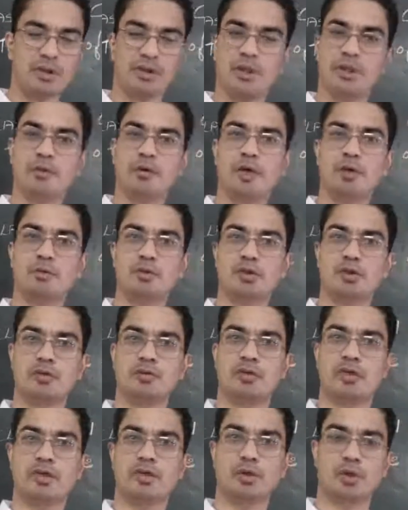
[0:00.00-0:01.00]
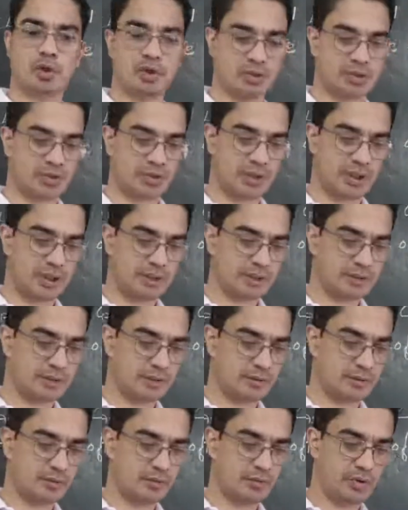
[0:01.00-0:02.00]
They were able to win 12 seats.
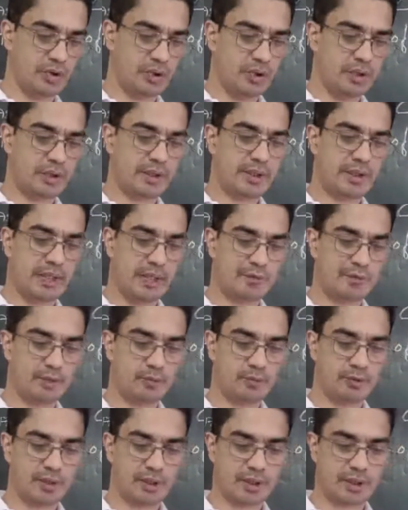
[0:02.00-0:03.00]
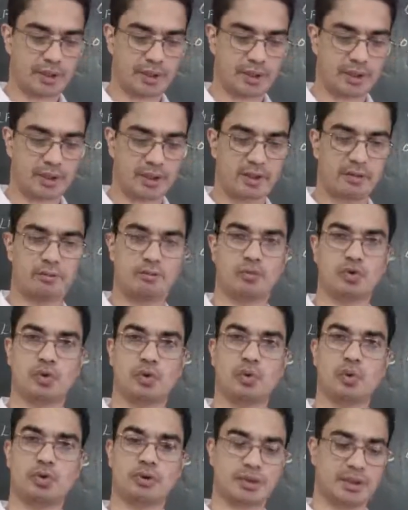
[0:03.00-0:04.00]
Dravida Muneta
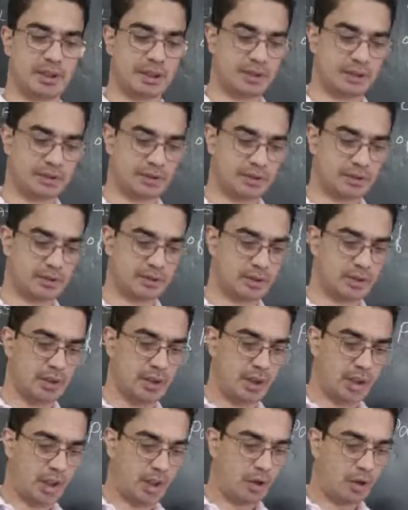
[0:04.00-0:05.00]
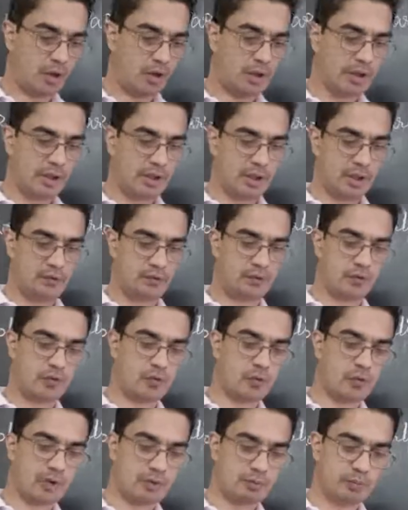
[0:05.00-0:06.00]
Kazhagam 2 seats. All India
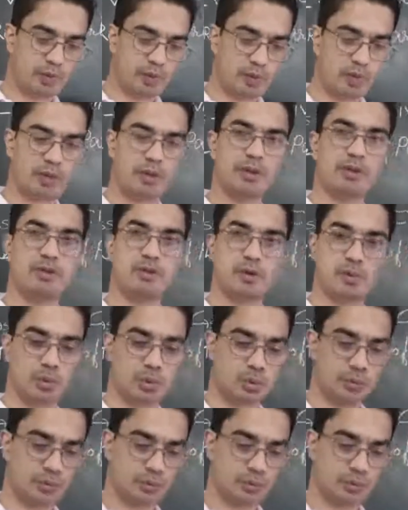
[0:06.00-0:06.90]
Forward Bloc 2.